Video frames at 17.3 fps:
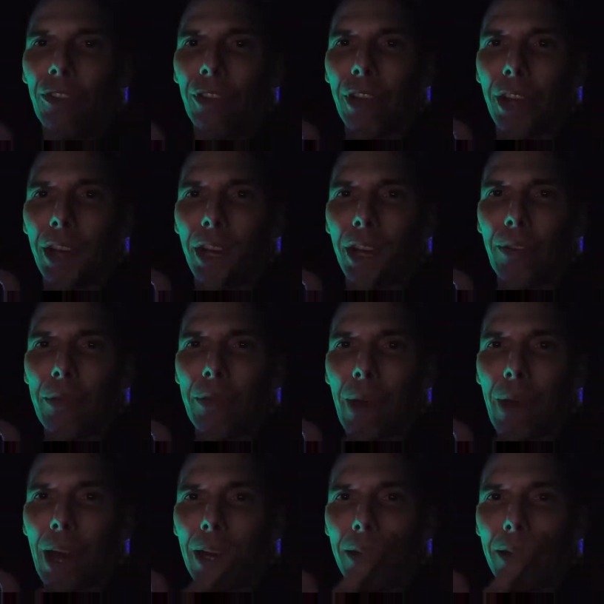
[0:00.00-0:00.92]
even
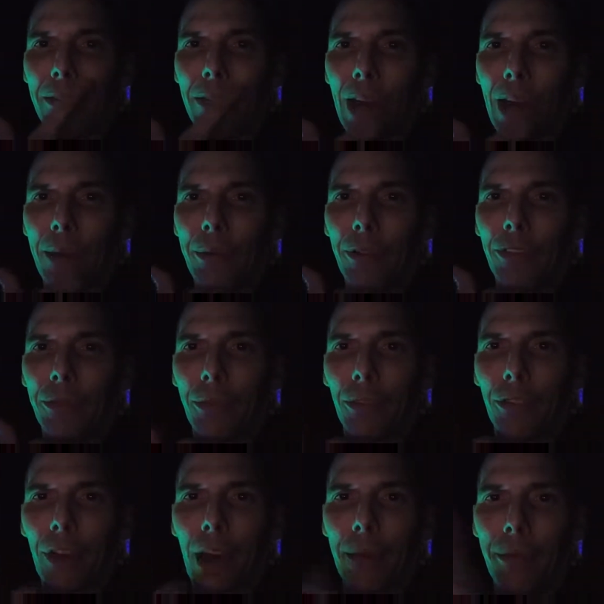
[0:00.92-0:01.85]
back in time, what's the
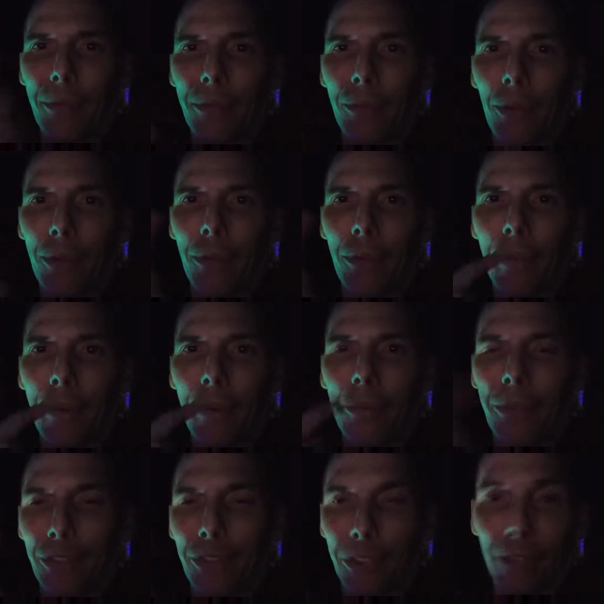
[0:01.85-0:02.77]
most common form of what
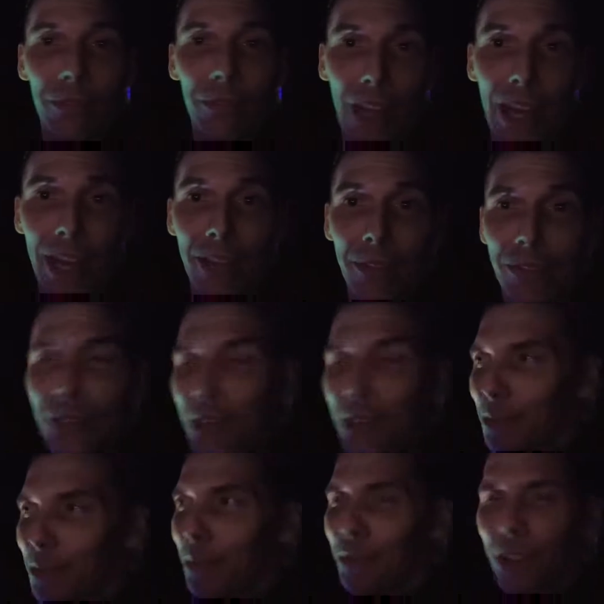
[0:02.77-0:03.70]
we see? Light. So
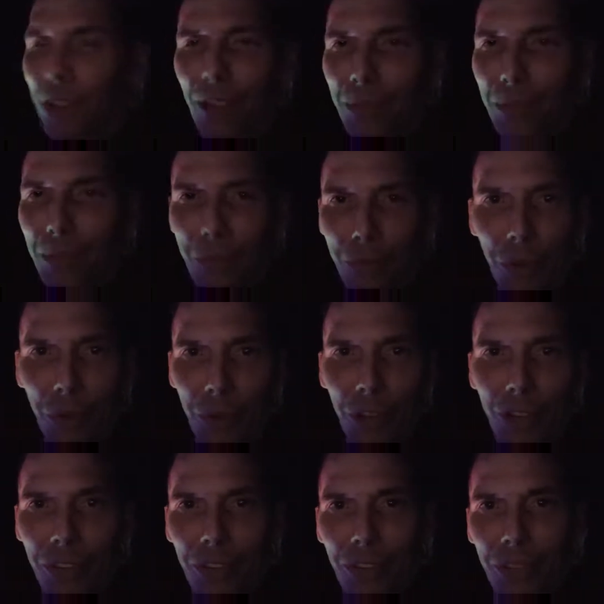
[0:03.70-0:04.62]
that's what I'm saying.
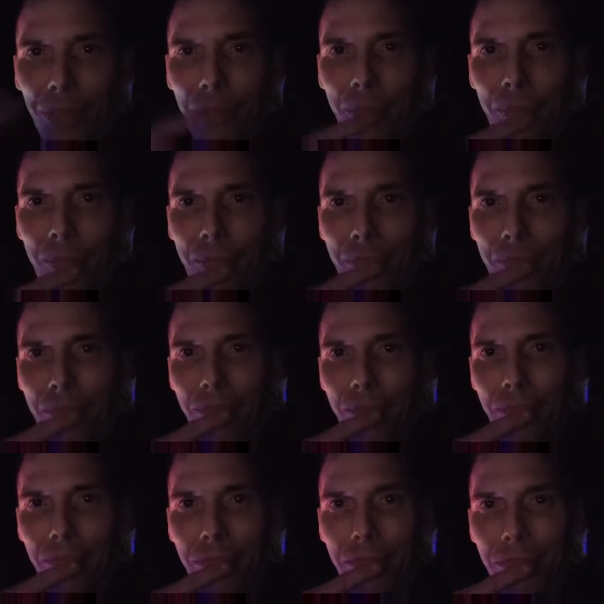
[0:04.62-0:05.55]
Photons.
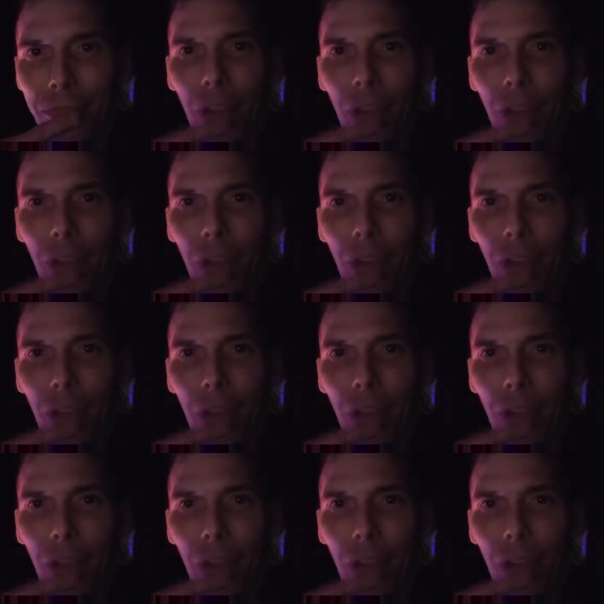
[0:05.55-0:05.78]
Oh